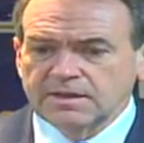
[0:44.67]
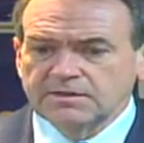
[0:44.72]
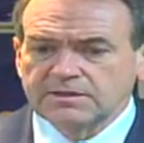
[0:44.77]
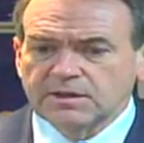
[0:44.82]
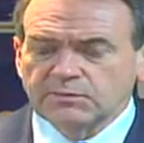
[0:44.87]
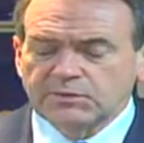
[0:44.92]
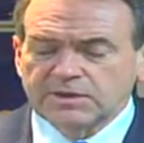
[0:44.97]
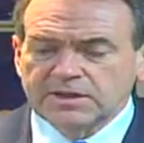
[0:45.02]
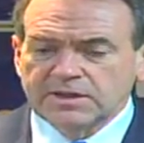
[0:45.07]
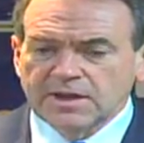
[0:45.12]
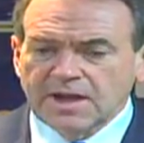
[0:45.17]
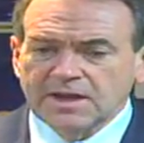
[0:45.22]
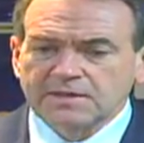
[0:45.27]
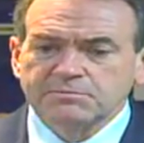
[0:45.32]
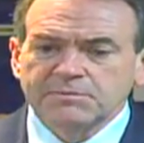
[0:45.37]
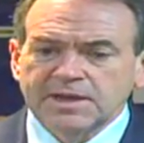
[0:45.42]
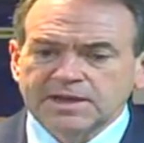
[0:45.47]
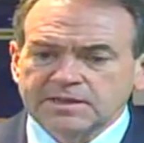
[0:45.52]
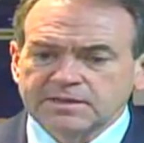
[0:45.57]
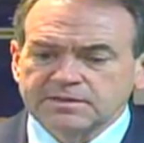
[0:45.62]
that we not
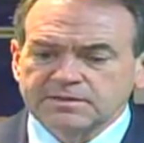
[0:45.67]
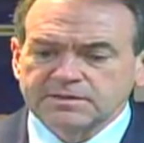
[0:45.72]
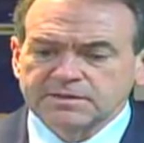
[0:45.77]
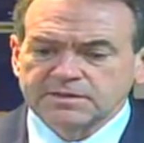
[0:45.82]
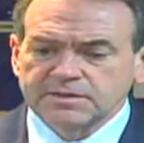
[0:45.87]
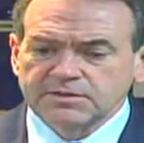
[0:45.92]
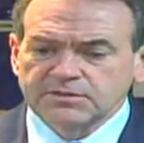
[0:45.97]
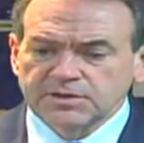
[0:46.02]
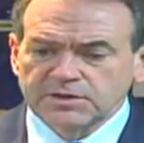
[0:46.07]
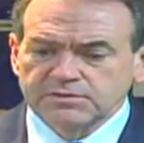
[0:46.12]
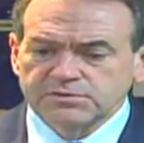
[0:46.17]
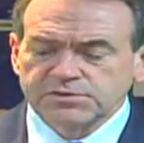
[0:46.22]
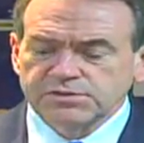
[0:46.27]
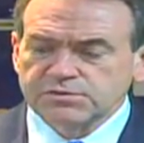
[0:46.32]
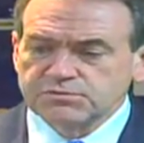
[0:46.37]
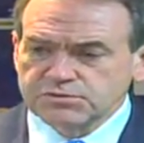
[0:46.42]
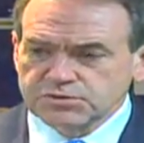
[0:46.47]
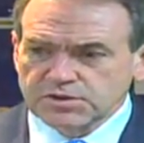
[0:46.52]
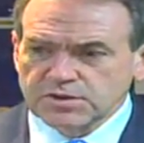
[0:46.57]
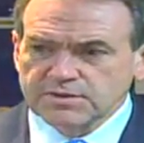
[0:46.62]
make those
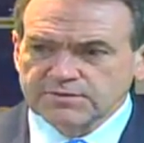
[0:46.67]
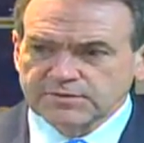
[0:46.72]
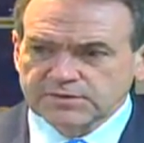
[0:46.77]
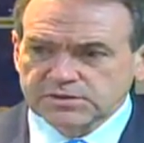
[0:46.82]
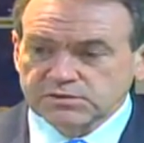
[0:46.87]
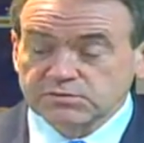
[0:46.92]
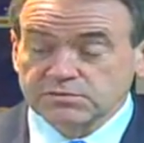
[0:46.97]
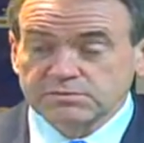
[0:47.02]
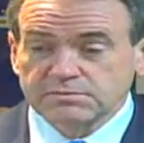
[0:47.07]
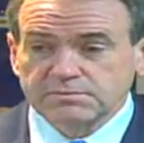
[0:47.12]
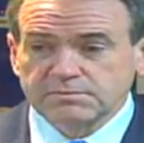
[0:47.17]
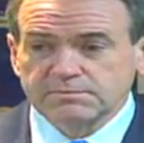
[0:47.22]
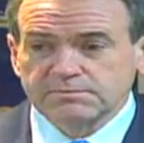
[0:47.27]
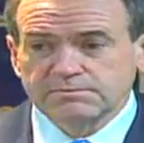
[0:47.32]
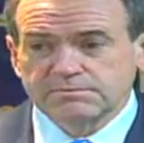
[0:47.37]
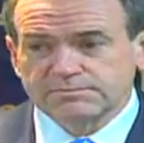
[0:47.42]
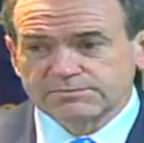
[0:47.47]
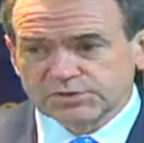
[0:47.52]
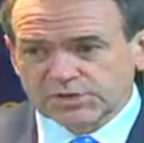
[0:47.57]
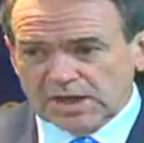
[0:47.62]
who serve us
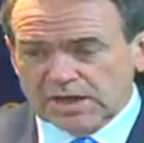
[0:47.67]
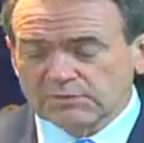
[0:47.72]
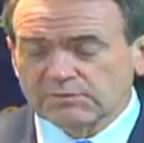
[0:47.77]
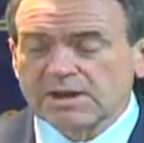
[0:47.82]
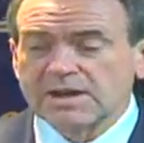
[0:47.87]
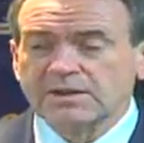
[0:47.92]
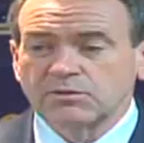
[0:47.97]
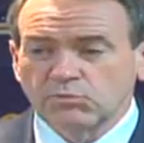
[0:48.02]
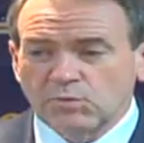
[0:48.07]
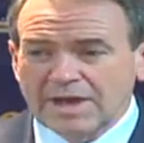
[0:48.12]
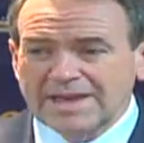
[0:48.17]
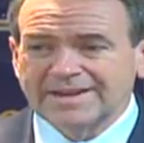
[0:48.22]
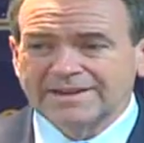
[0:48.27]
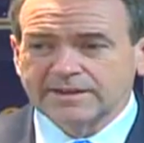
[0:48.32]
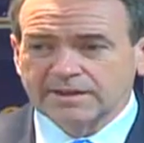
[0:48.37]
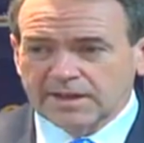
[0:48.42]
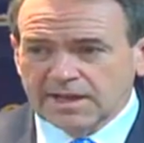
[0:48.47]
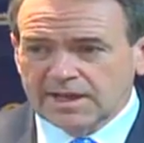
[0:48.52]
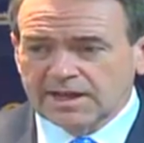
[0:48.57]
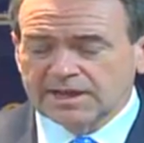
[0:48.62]
stand around and wait in
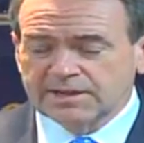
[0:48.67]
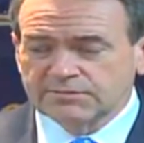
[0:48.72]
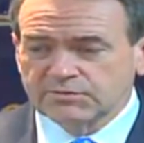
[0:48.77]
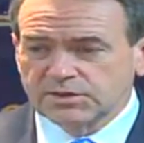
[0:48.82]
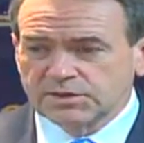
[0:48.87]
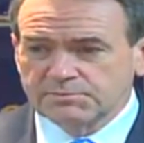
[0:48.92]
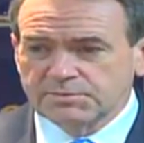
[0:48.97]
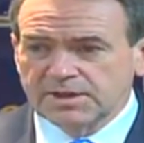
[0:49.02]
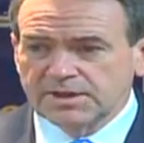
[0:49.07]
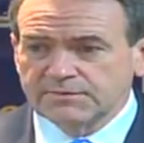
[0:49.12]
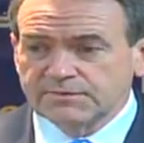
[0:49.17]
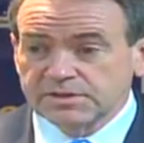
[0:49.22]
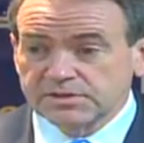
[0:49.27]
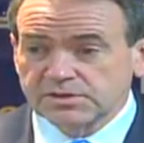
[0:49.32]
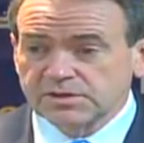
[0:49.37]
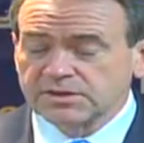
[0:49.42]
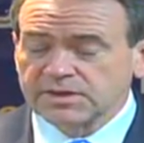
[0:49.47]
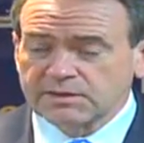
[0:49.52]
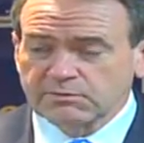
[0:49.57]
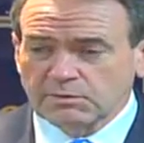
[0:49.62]
line for the benefits
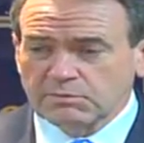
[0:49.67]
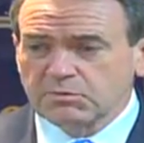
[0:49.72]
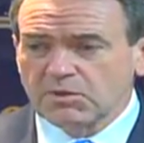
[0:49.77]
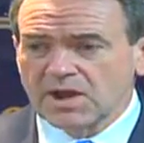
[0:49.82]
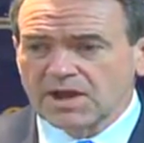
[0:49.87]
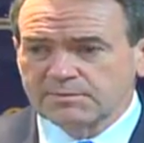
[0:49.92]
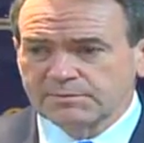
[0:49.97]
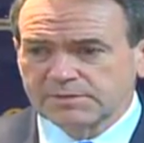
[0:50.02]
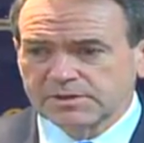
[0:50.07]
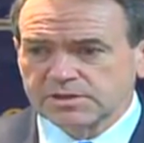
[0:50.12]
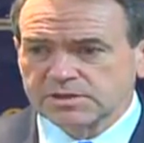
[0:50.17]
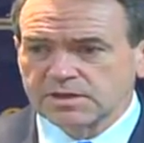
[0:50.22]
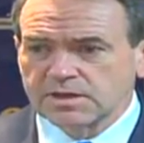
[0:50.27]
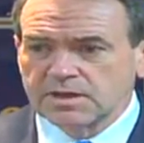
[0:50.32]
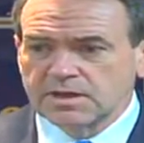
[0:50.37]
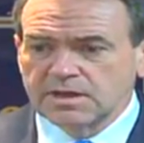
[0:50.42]
that they were promised.